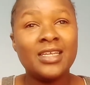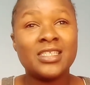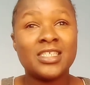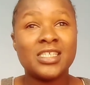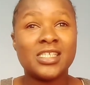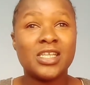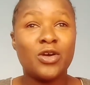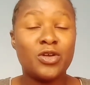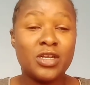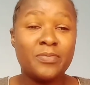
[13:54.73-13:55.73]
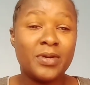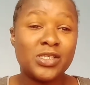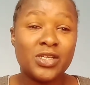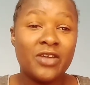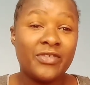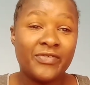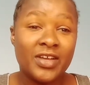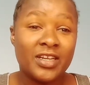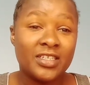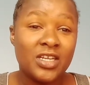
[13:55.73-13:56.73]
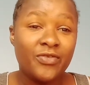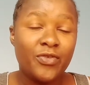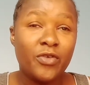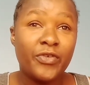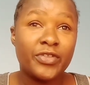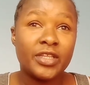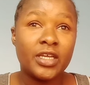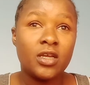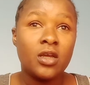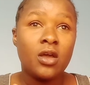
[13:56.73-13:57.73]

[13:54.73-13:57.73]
She's the only person I've ever written for the